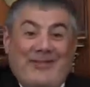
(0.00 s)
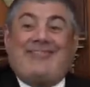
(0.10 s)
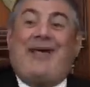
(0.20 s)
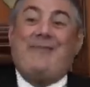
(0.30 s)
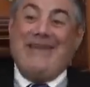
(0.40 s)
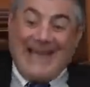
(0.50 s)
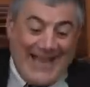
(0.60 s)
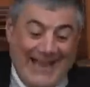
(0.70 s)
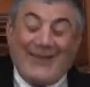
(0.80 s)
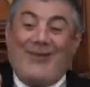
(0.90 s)
Mister
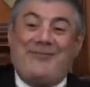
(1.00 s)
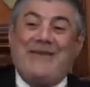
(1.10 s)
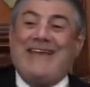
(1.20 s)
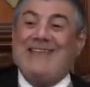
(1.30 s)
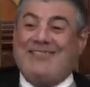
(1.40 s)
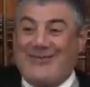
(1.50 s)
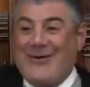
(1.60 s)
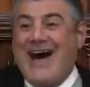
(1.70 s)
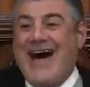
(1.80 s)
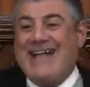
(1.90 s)
Mikhailov begins to
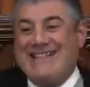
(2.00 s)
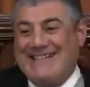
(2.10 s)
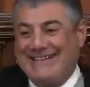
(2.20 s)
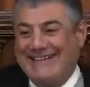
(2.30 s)
run.